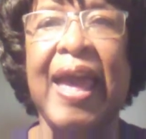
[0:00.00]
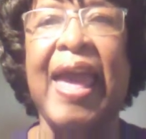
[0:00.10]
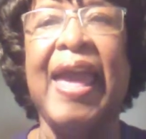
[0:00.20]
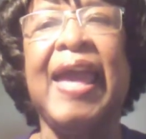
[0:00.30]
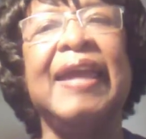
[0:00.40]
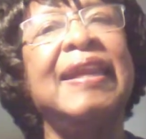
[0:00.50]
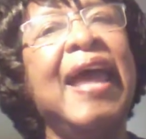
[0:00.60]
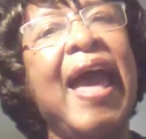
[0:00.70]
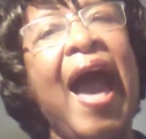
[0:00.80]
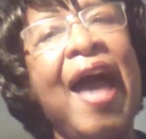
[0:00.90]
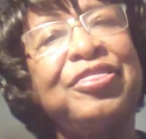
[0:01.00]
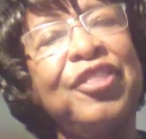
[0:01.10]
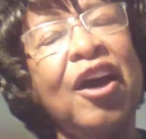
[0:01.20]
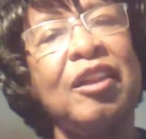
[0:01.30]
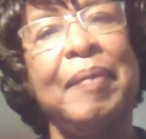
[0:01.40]
And I
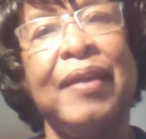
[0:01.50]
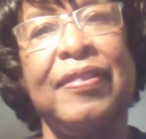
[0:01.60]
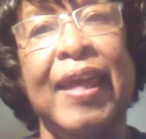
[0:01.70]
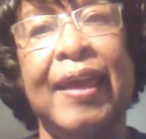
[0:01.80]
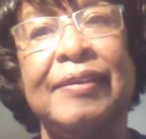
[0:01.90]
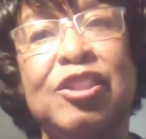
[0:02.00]
thought about that.